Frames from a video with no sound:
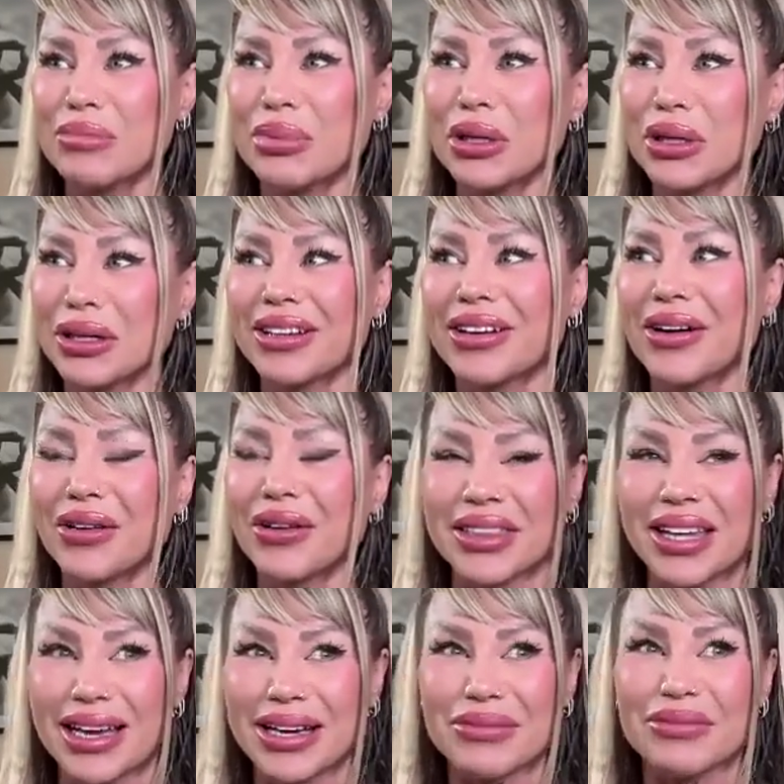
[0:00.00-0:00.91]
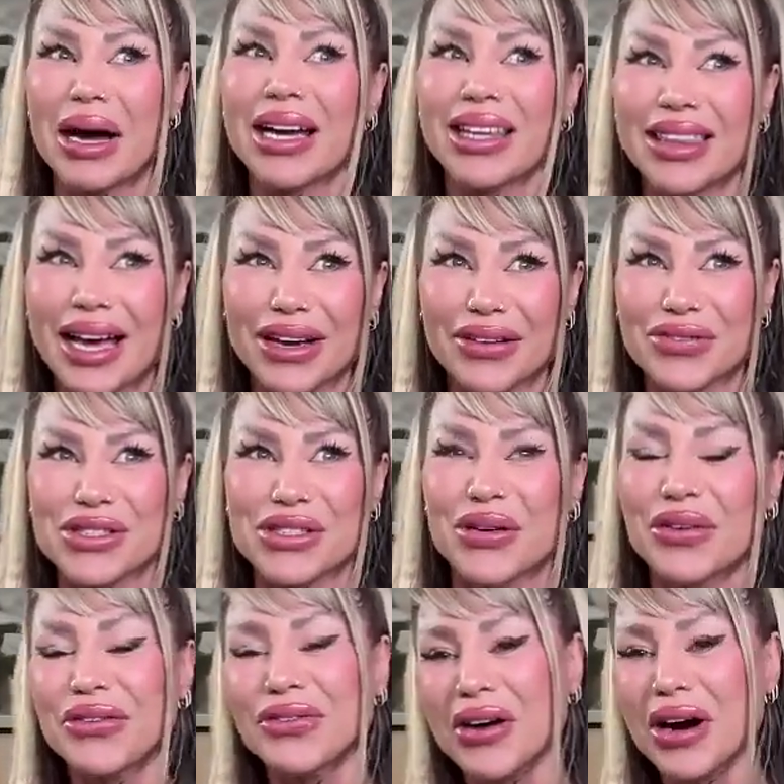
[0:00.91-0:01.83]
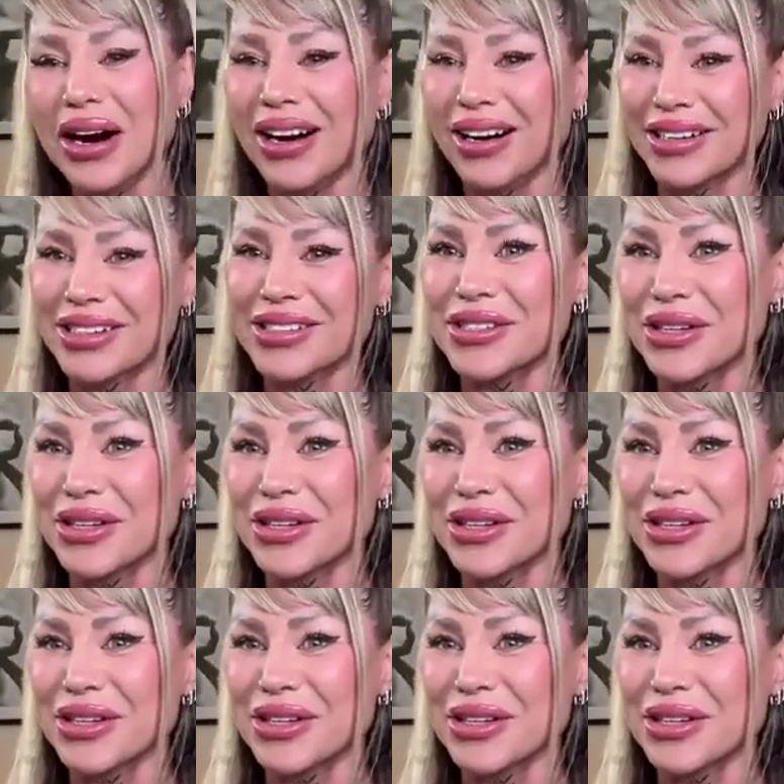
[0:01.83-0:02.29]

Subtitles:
a book like my life so far.